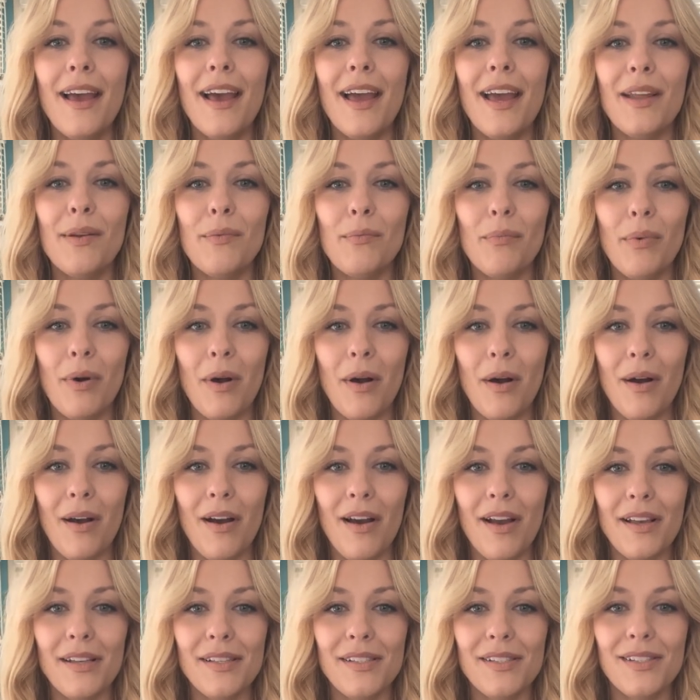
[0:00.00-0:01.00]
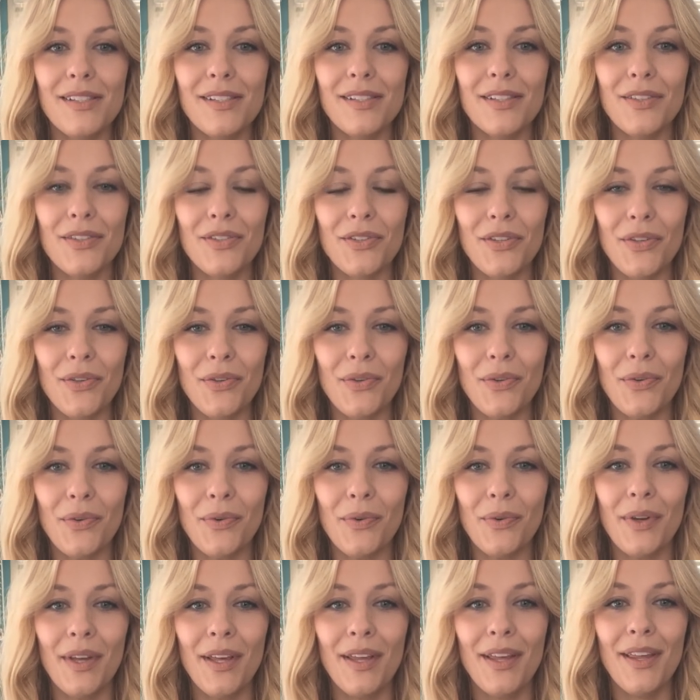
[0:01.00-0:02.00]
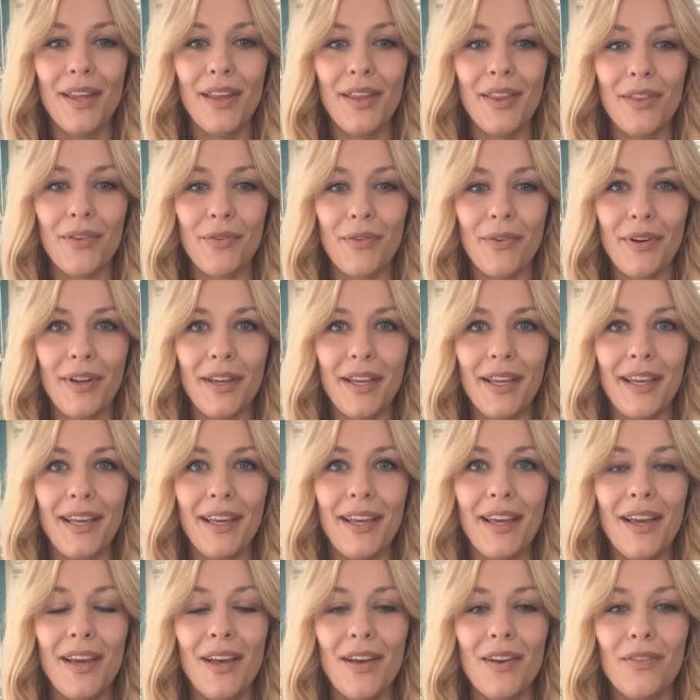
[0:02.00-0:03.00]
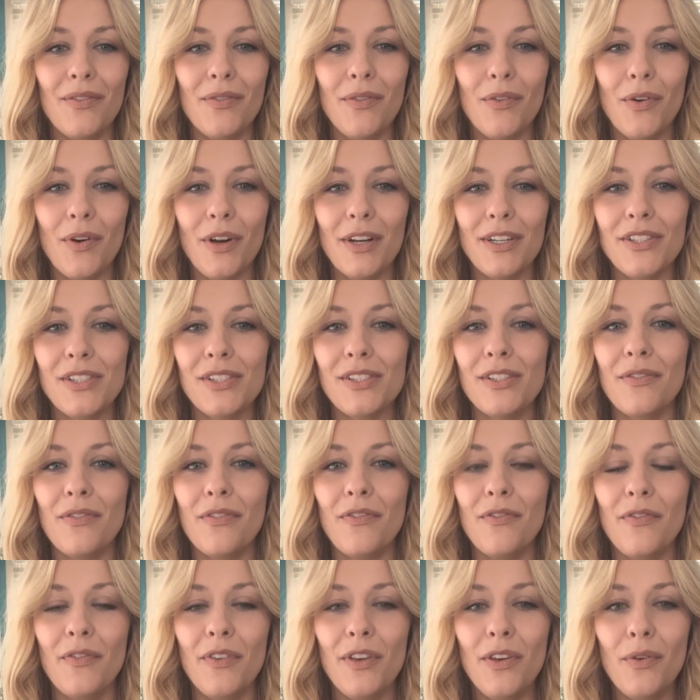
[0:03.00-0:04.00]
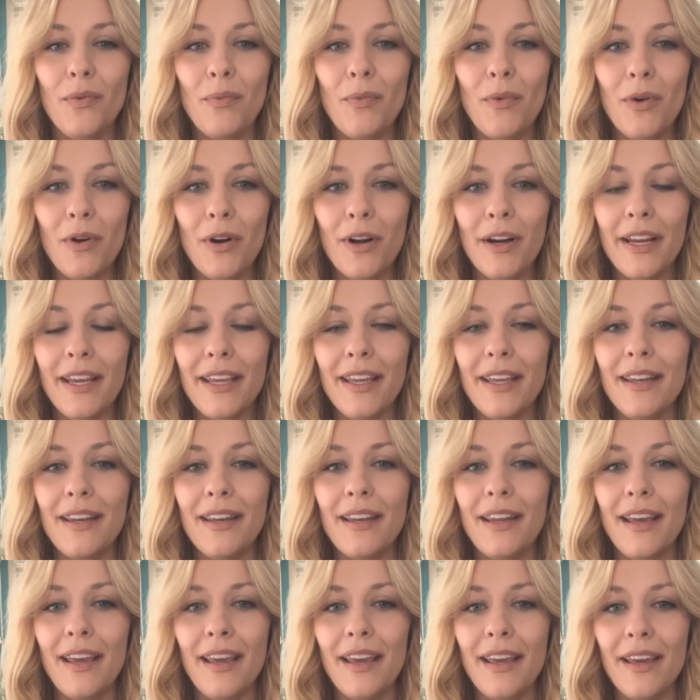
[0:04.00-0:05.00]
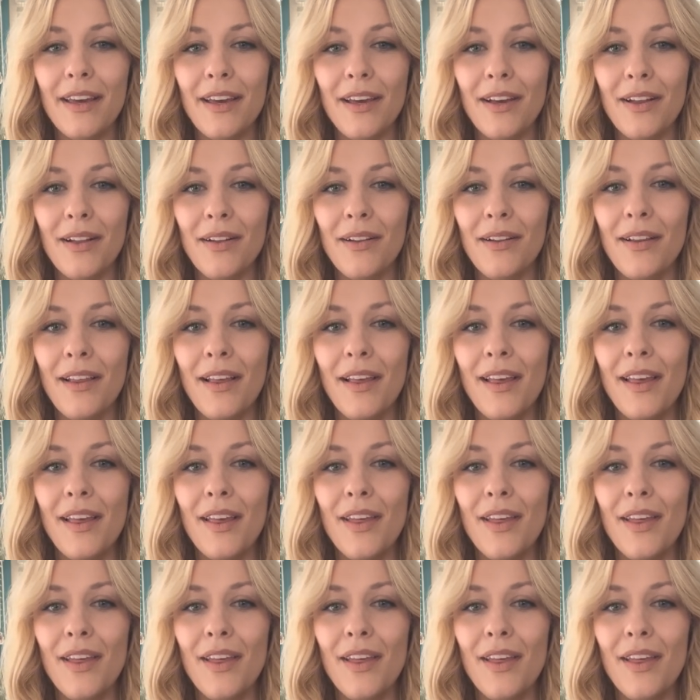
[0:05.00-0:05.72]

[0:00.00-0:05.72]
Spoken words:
And pause. 2, 3, 4. Just a few more. Inhale.